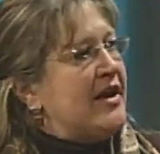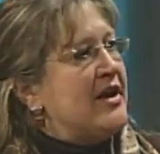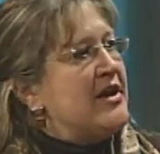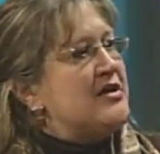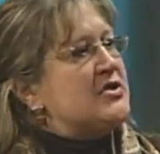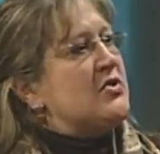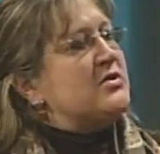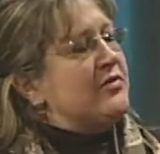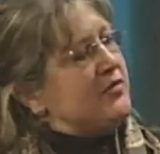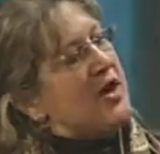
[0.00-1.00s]
Yes. So
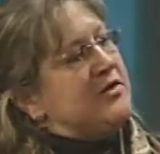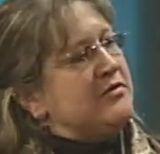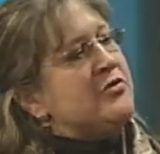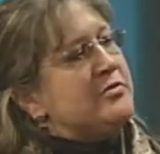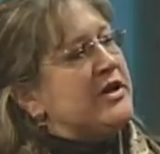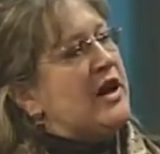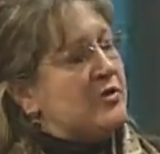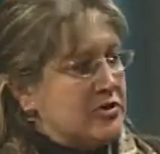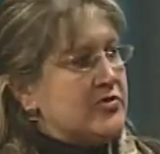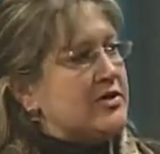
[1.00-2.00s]
define for me how
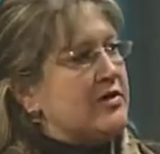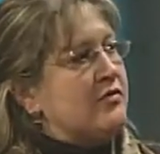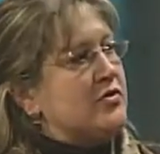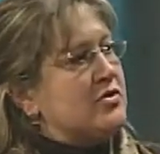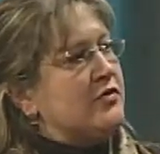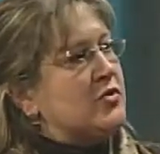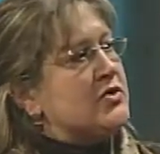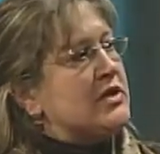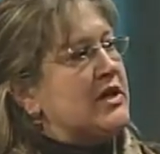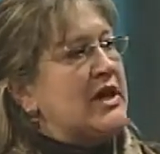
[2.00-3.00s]
you see
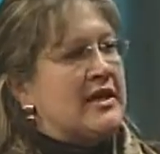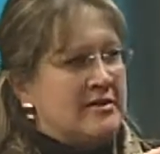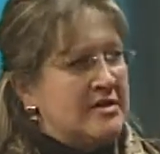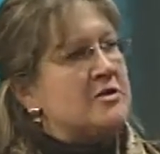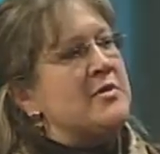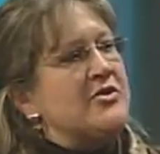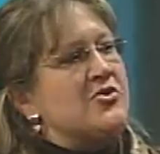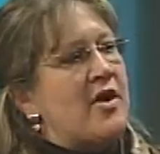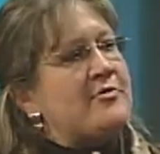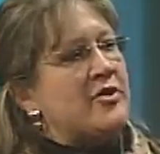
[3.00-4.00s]
diversity, and let's make sure
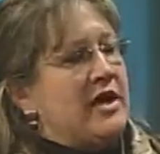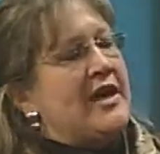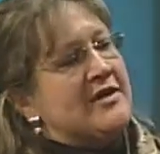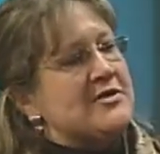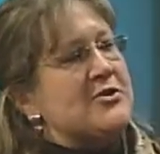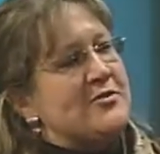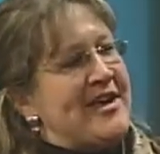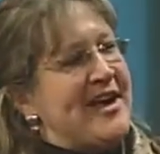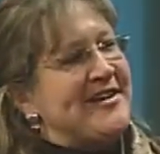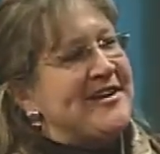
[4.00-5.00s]
I'm going to answer
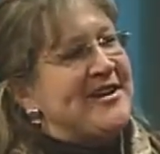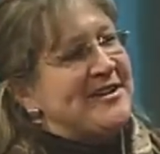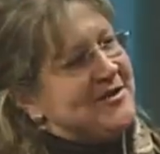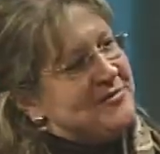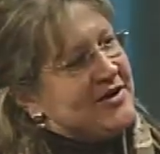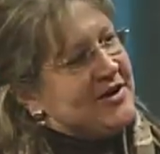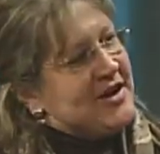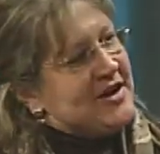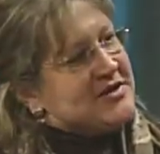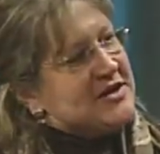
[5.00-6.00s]
that.
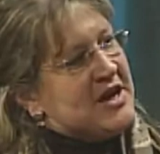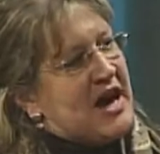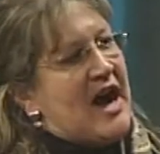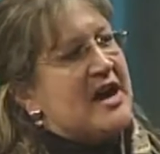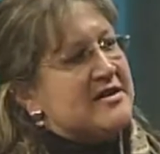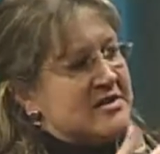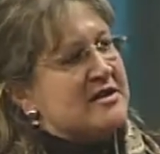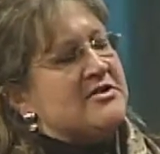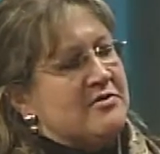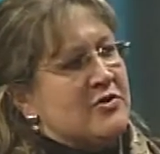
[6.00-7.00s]
Because I see
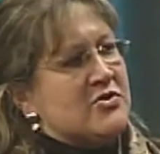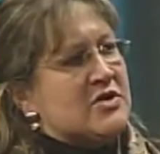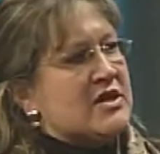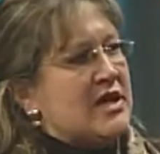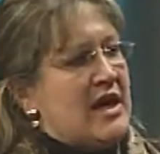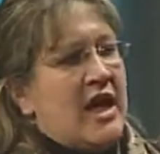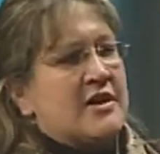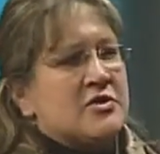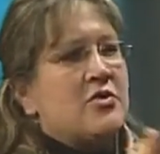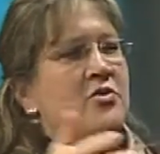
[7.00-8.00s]
diversity
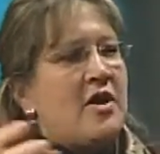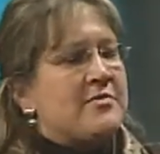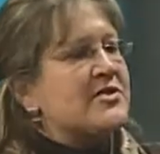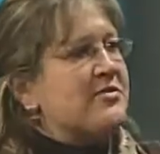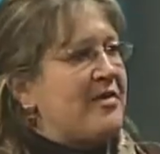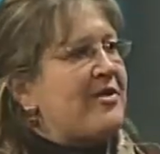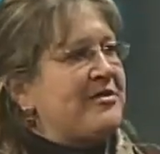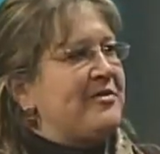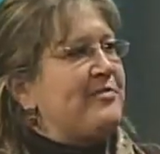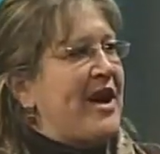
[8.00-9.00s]
as who I'm
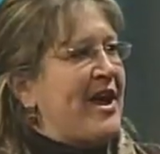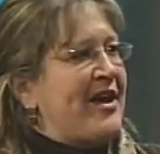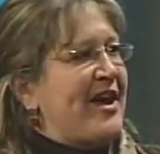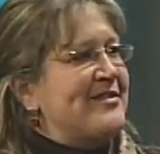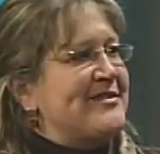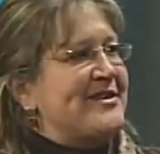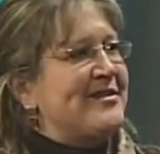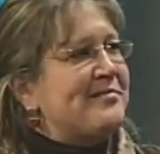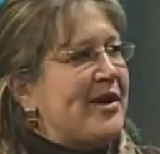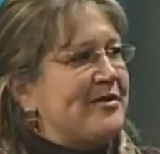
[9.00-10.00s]
surrounded by. I see
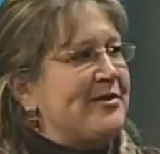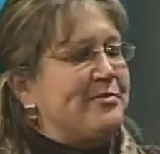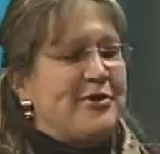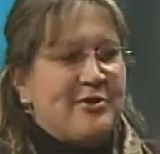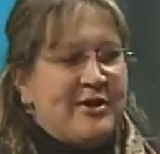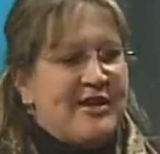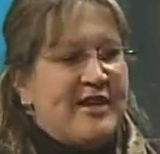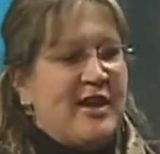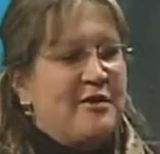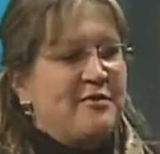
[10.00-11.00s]
it by the beauty
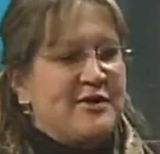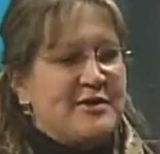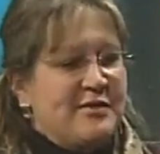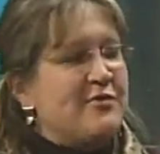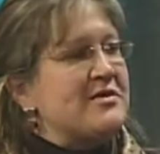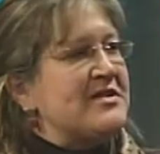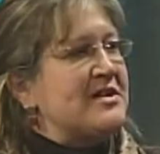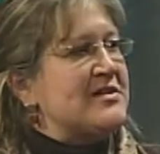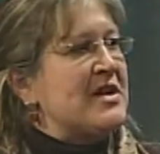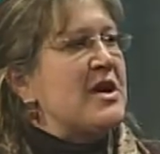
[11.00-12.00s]
of the
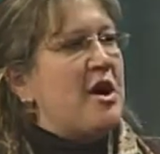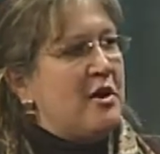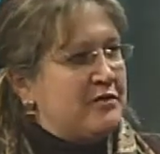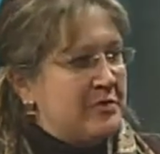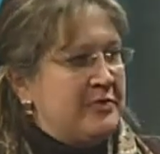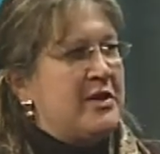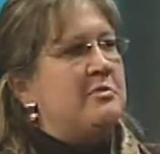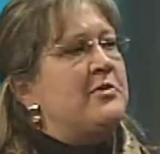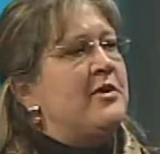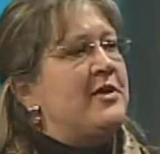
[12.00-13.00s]
differences of the
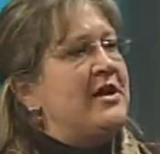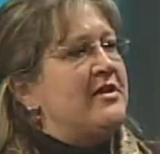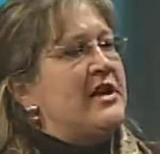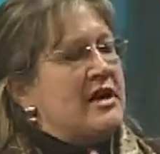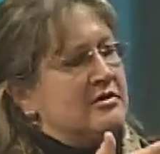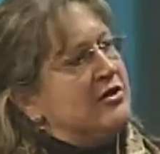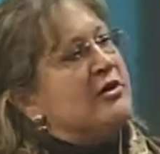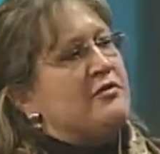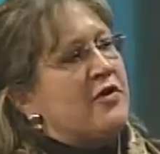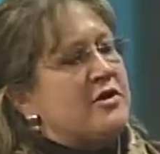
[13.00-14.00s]
people that I look
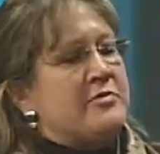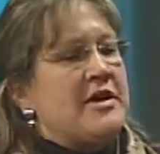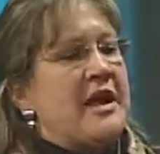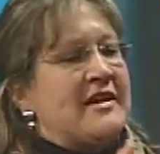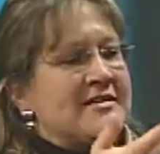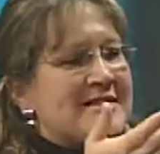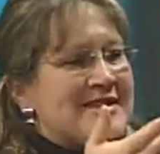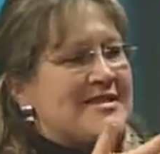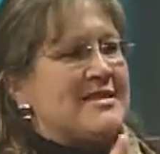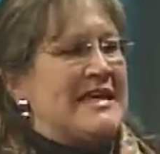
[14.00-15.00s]
in front of me, and it's the
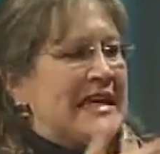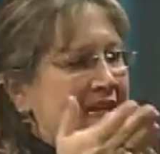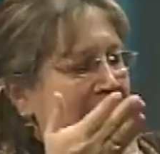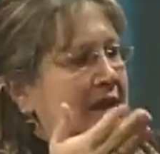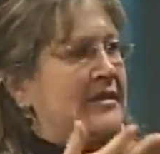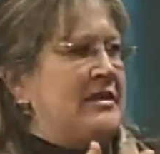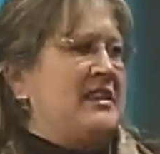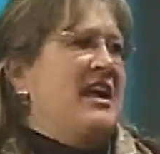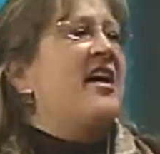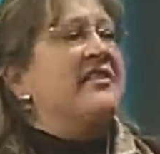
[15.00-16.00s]
seen and then
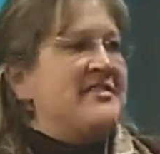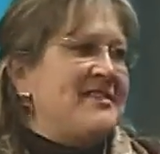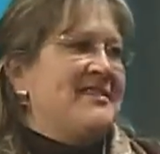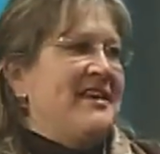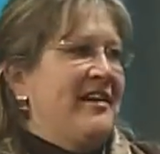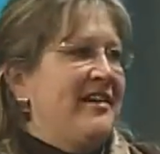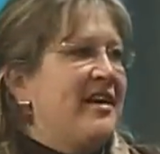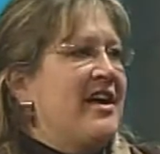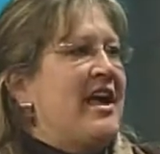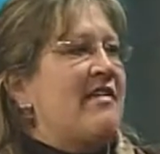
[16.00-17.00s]
the unseen,
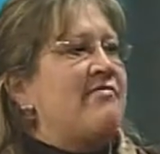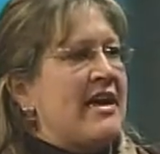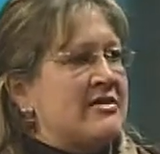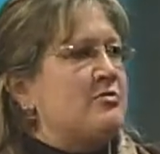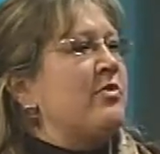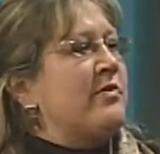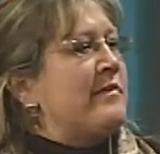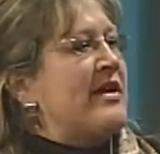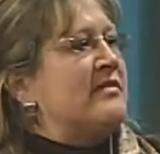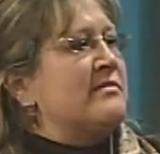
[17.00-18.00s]
and that's where we
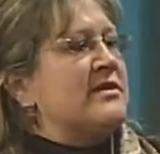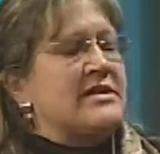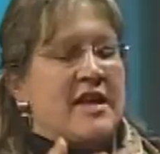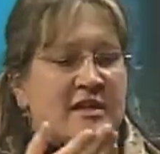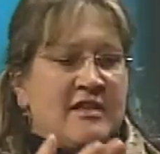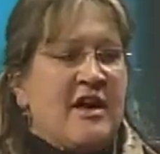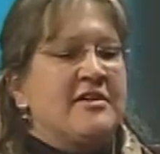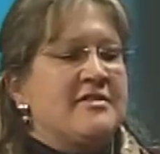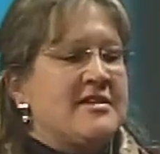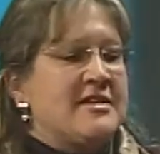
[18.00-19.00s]
make the mistake. The
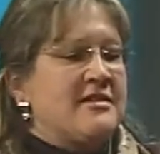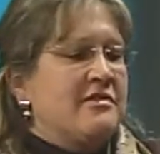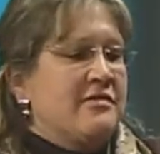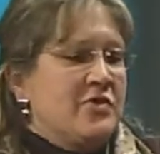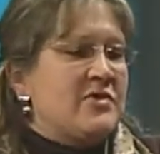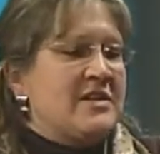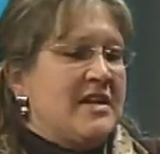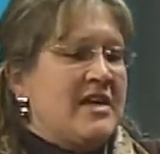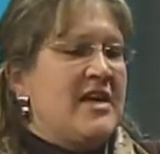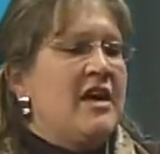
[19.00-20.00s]
unseen
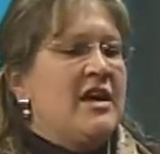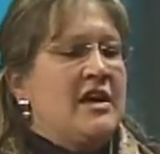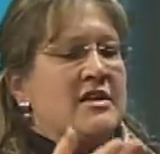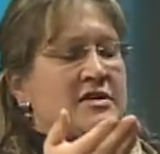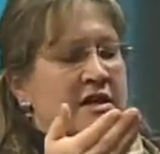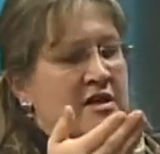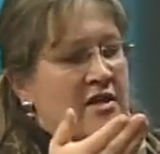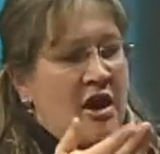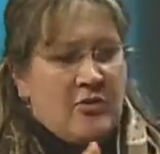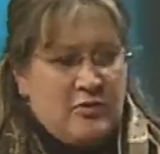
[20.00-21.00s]
diversity is in
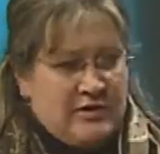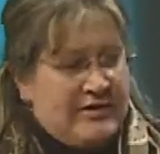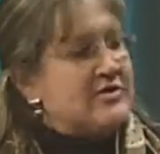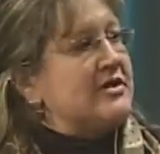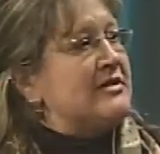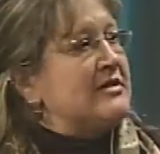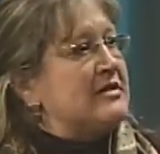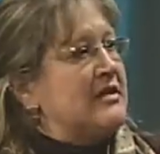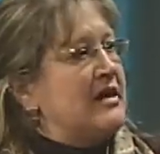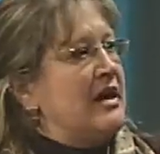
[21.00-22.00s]
our religions.
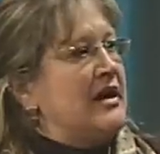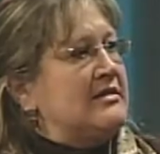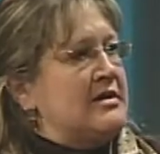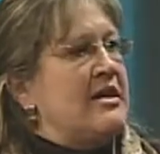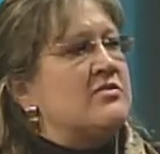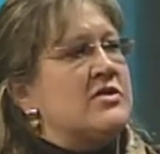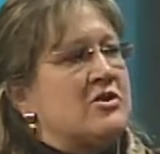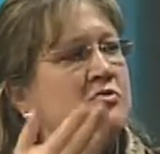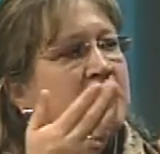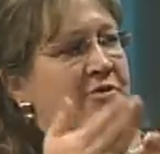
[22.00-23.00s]
It's in our
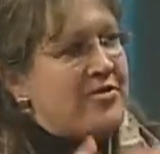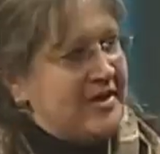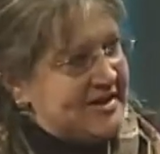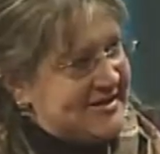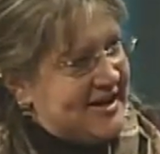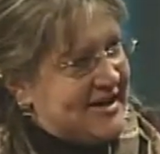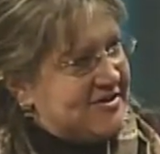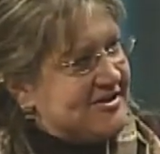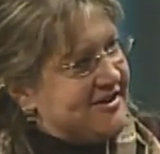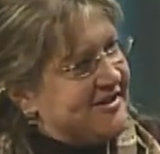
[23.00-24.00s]
sexual
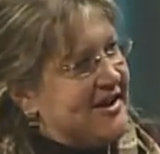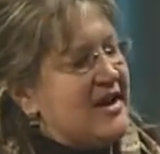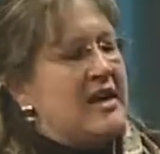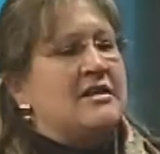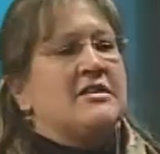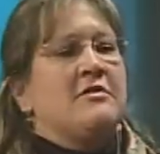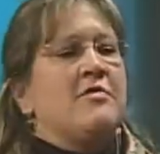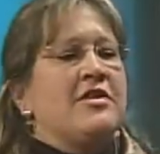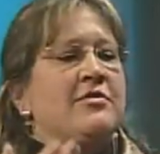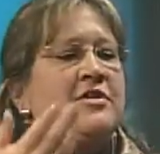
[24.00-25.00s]
orientation. It's in
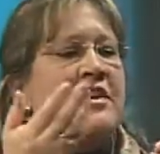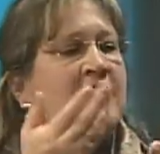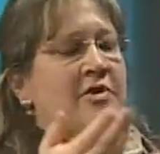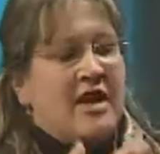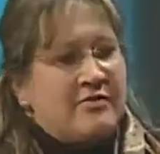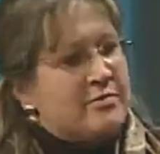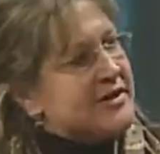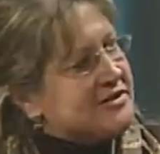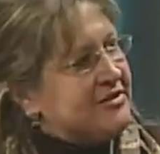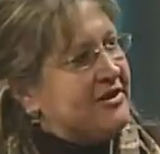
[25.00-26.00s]
whether or not we have a
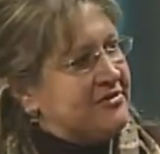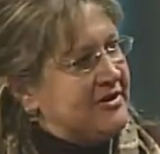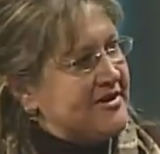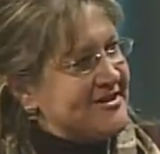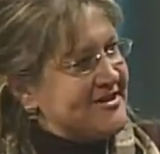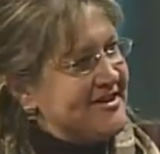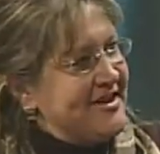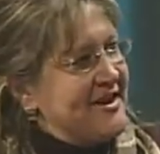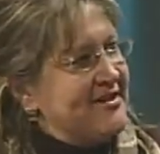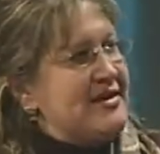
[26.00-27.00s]
mental illness.
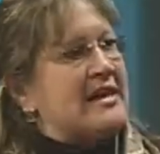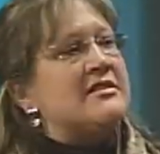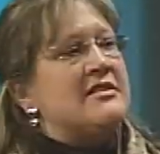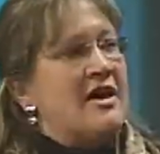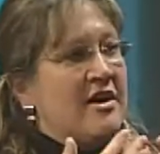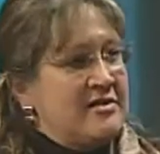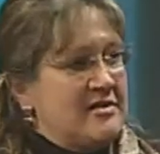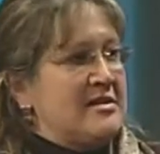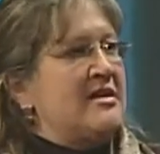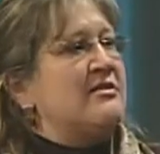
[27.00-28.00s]
That's the
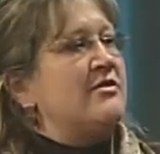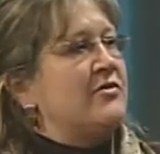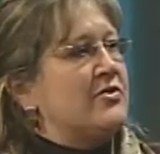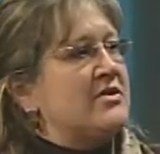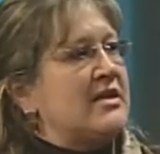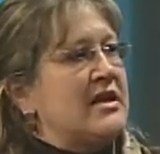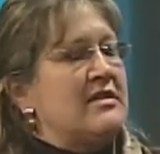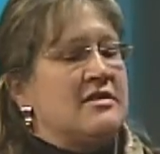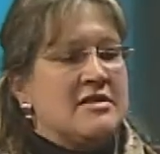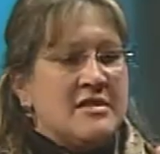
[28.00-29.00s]
unseen diversity.
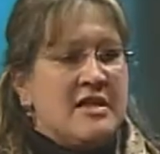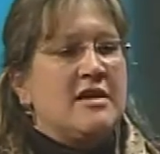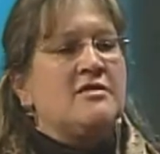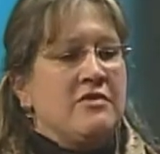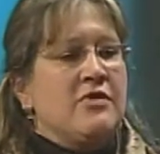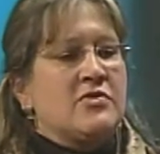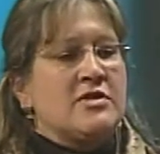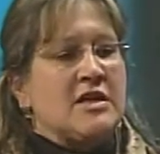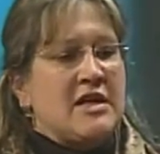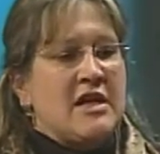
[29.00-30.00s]
The seen
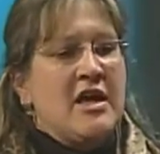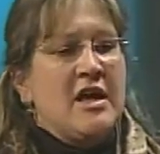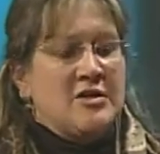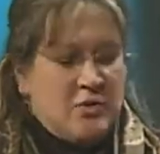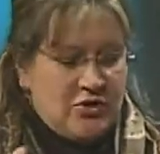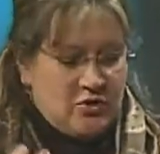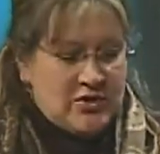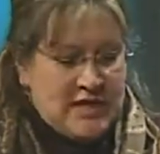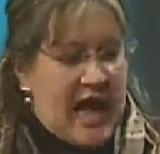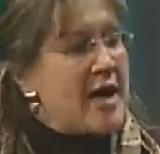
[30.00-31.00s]
diversity is what you
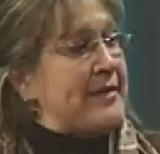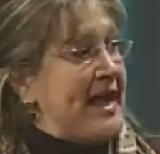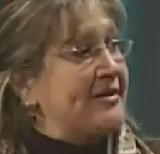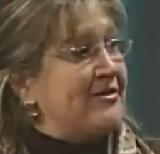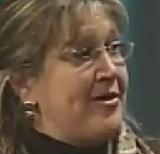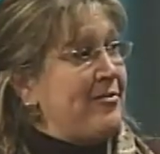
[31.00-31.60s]
see. I'm Anglo.